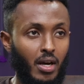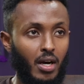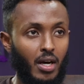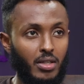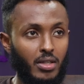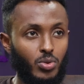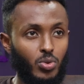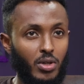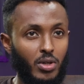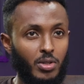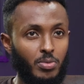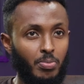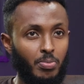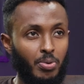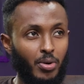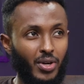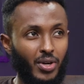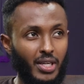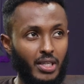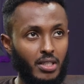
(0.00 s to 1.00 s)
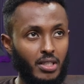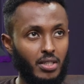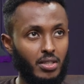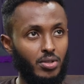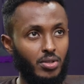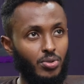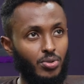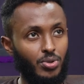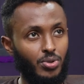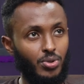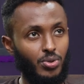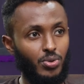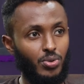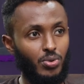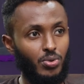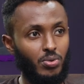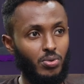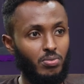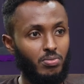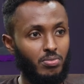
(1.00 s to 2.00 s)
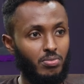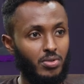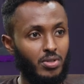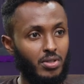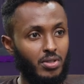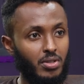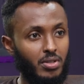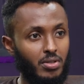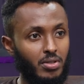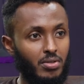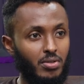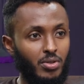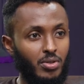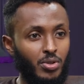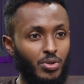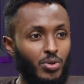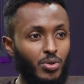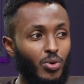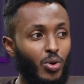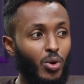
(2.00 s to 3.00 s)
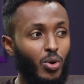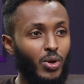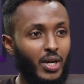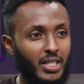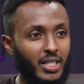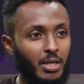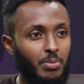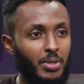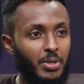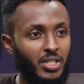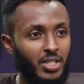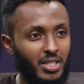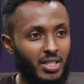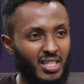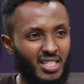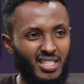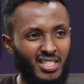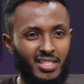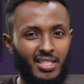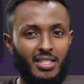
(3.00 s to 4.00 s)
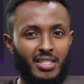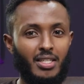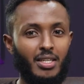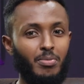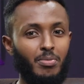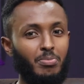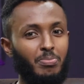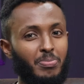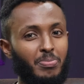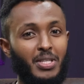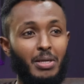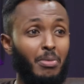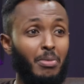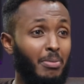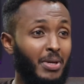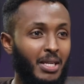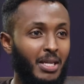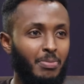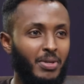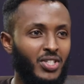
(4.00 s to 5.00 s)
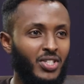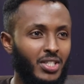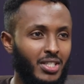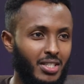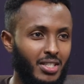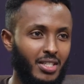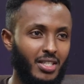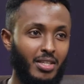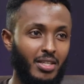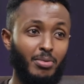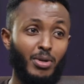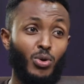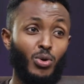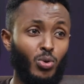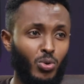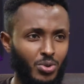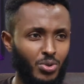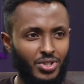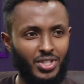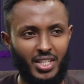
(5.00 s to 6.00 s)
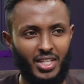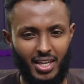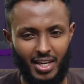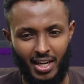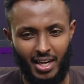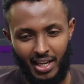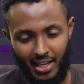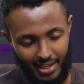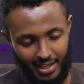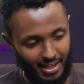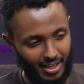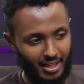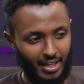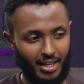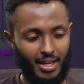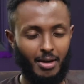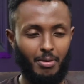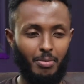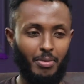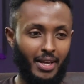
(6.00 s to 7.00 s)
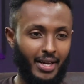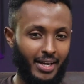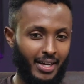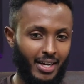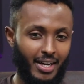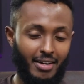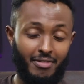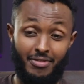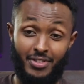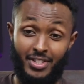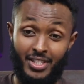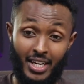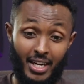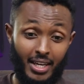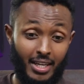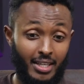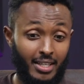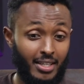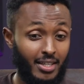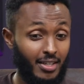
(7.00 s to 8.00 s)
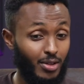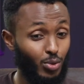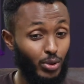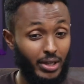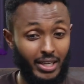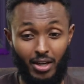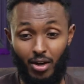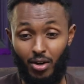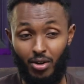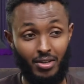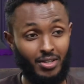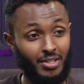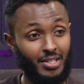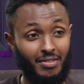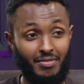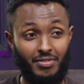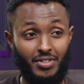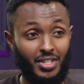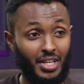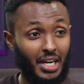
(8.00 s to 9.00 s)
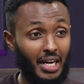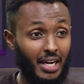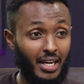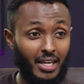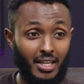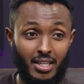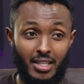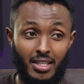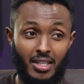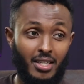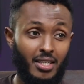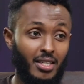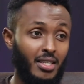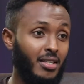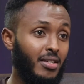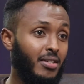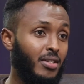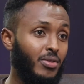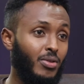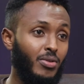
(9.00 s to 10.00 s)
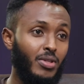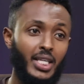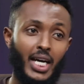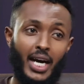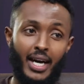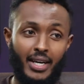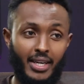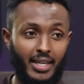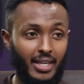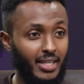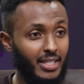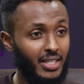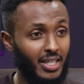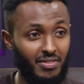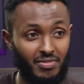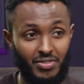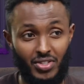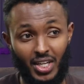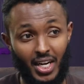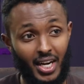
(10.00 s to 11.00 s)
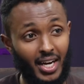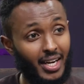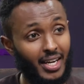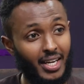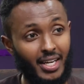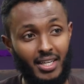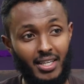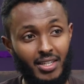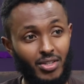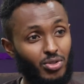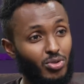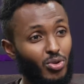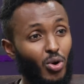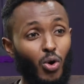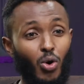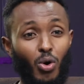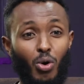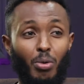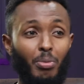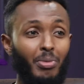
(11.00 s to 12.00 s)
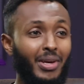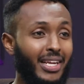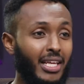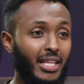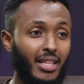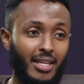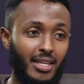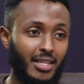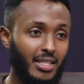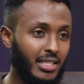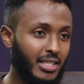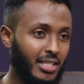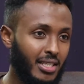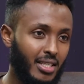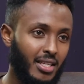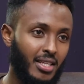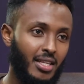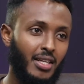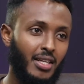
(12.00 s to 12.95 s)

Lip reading: At what point do you look at a patient and sema mini patient nimekukujia, I'm like, I've tried weight loss, I've tried diet, I've tried so many things,